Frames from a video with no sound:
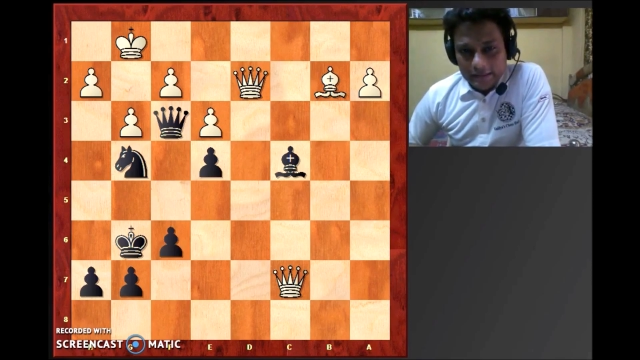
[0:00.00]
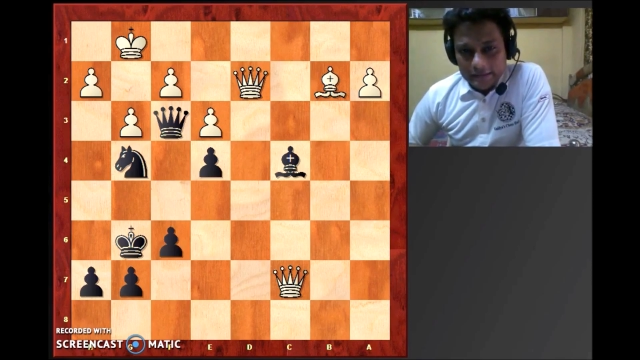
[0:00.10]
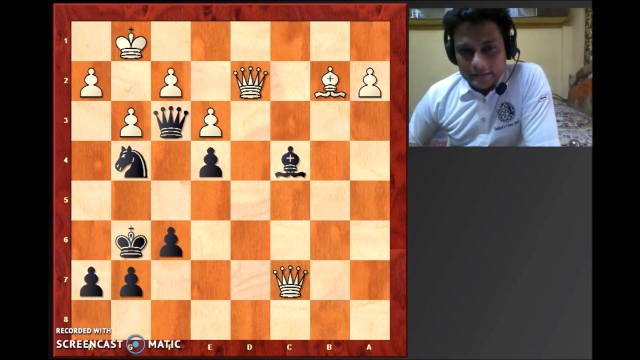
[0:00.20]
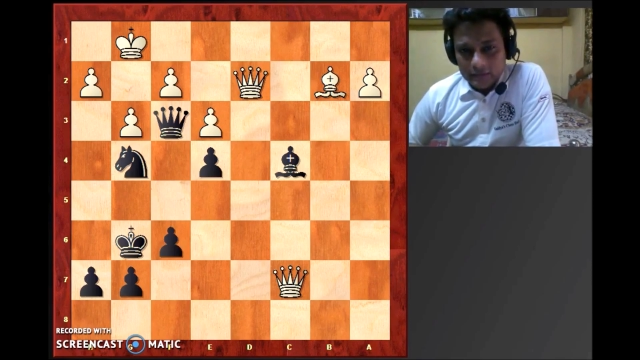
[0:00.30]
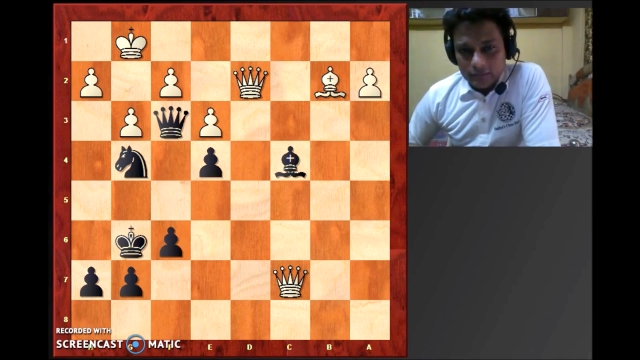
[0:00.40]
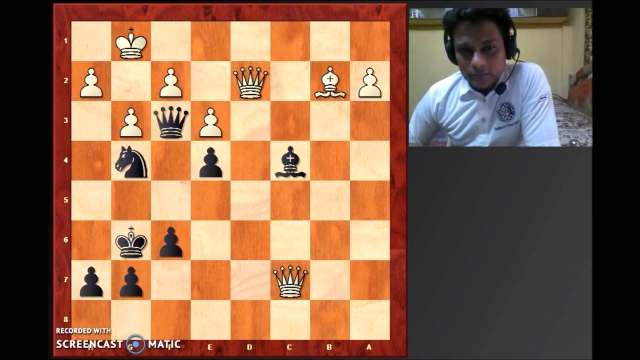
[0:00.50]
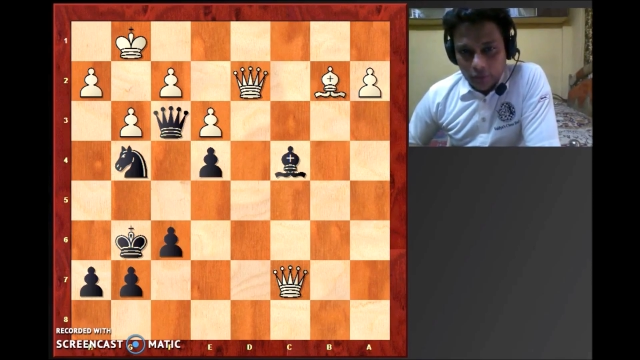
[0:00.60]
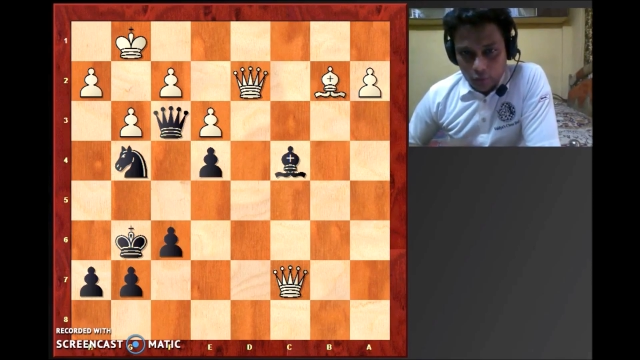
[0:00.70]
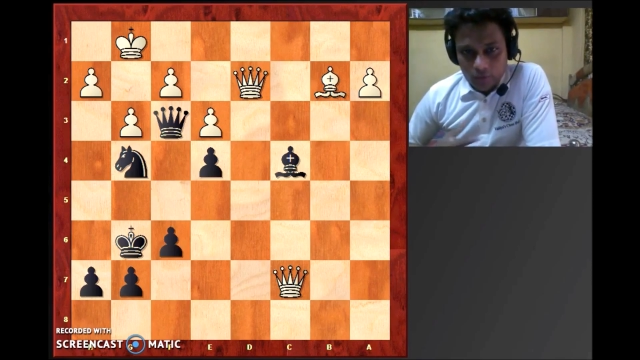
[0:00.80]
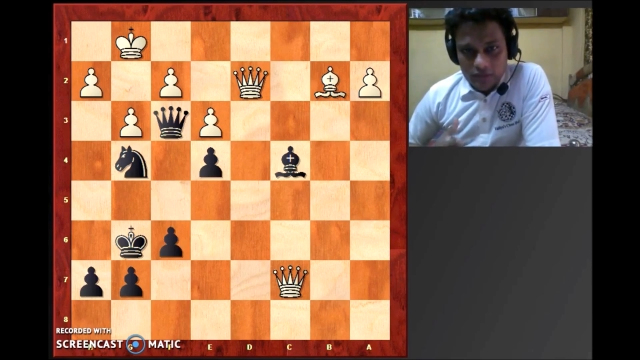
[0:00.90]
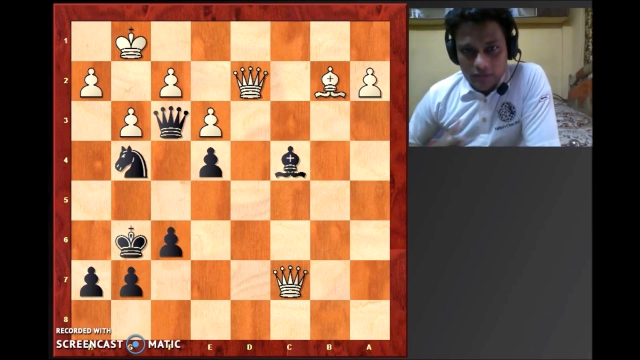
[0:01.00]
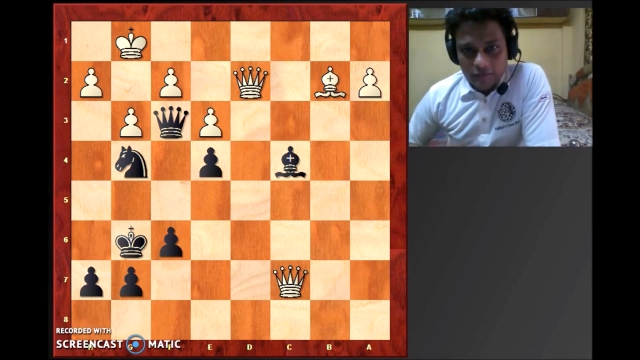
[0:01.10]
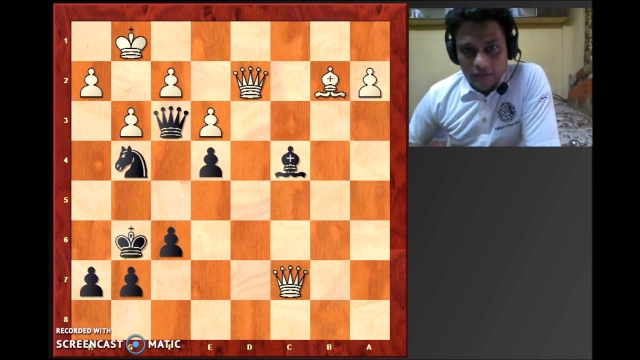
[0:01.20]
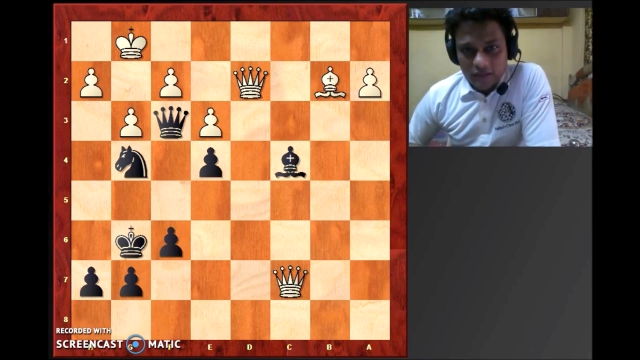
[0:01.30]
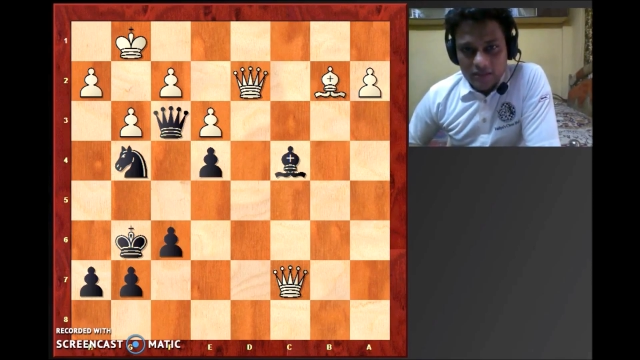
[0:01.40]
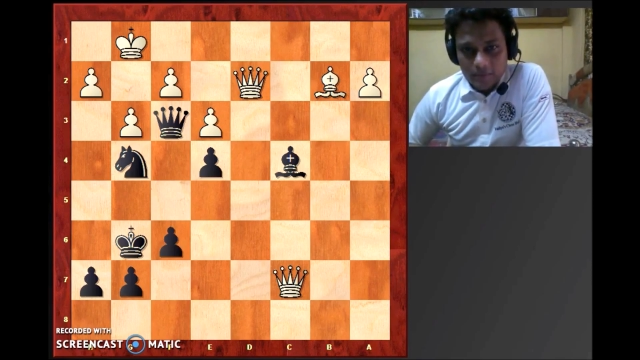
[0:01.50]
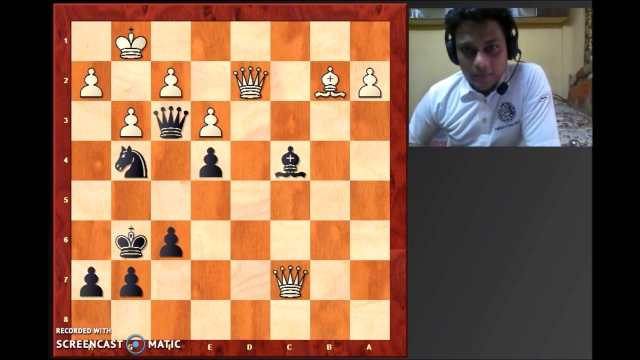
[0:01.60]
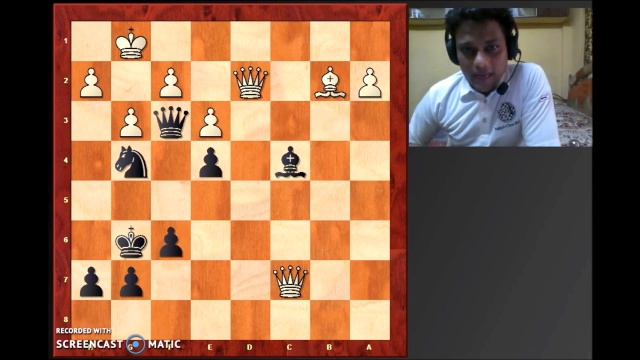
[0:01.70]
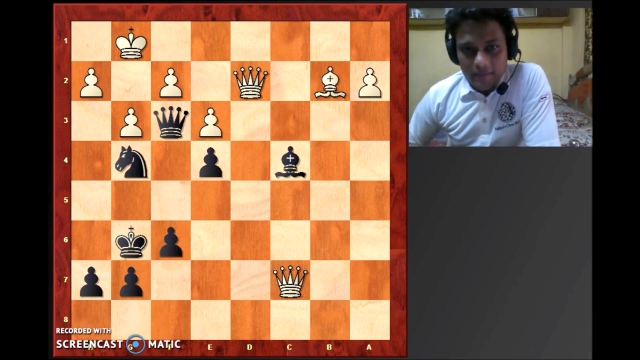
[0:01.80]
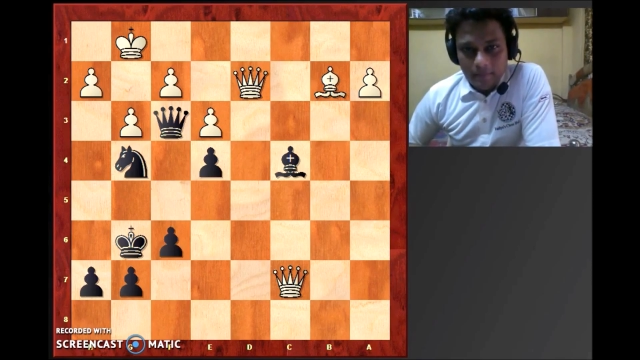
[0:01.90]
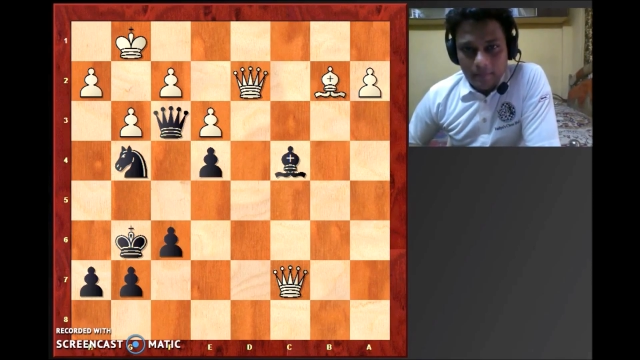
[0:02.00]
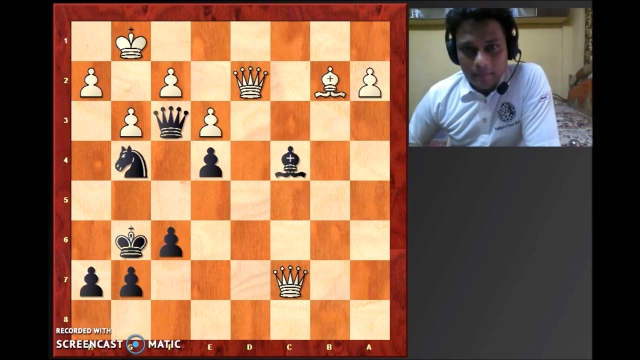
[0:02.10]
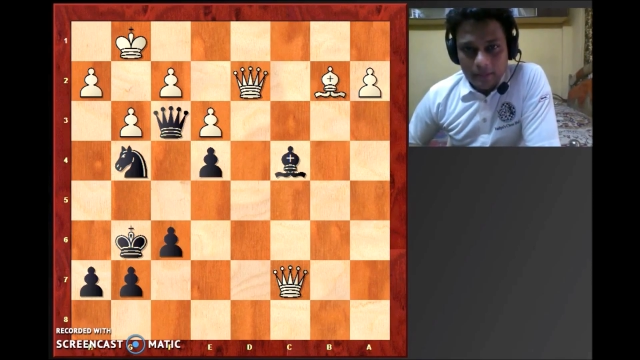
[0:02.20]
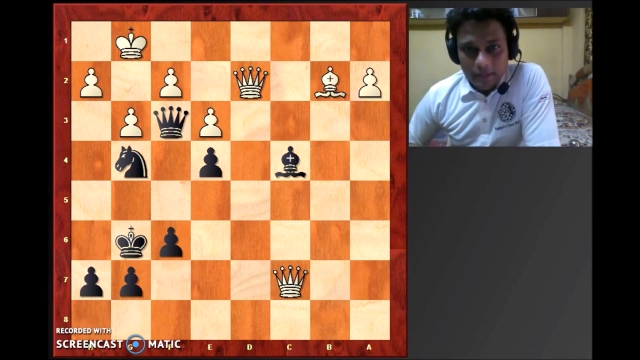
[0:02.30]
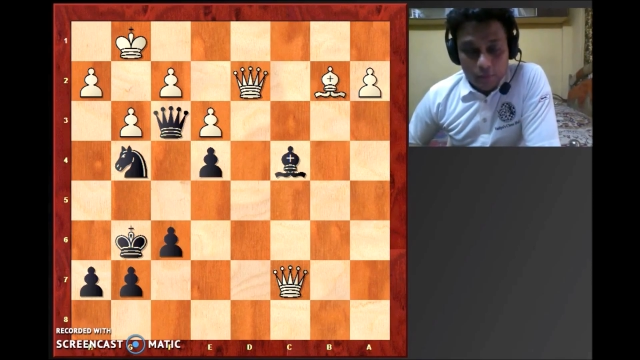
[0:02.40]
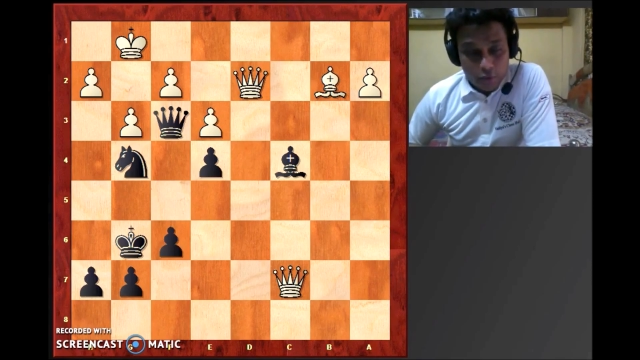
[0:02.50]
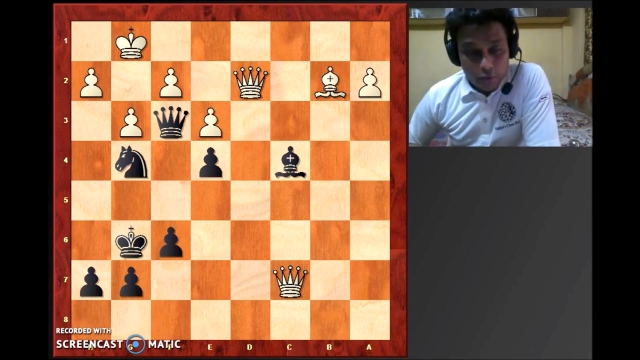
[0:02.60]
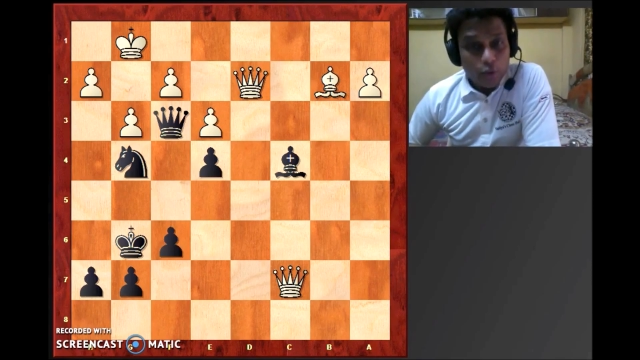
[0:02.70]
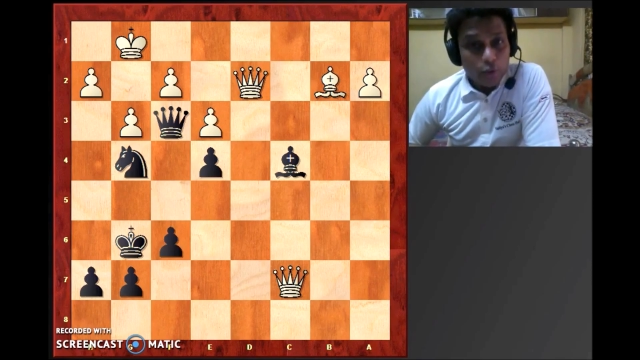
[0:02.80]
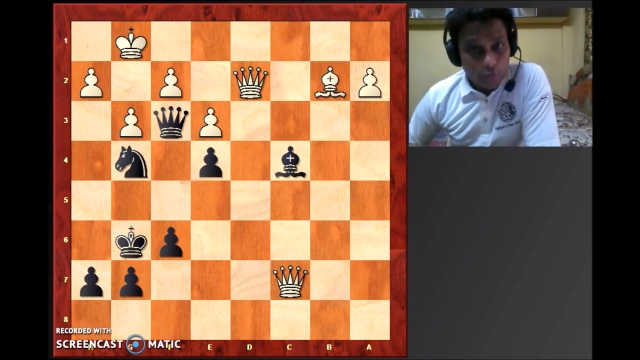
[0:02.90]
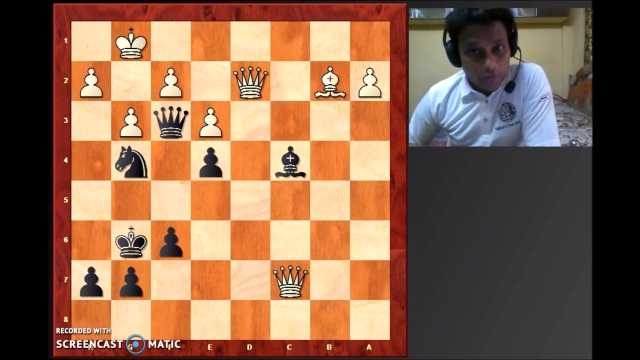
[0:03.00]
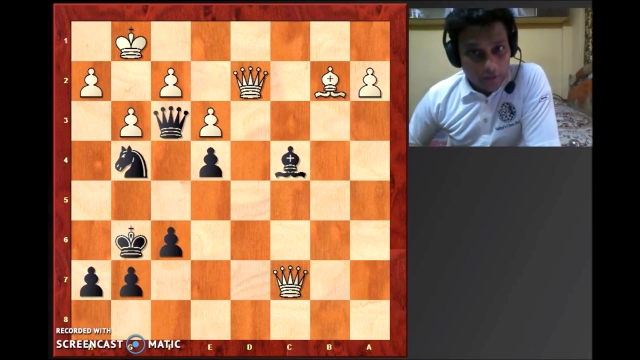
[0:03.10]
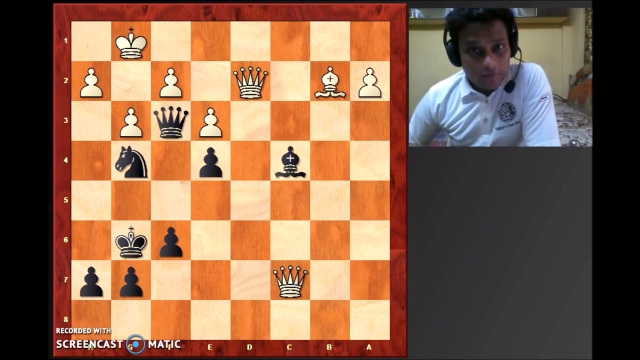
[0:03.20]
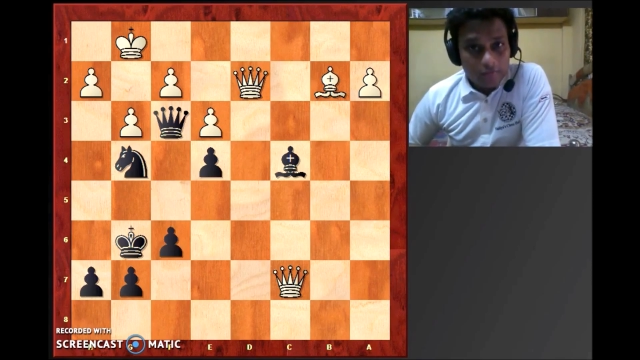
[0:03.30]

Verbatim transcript: Uh, you must have taken some time, but I'm sure you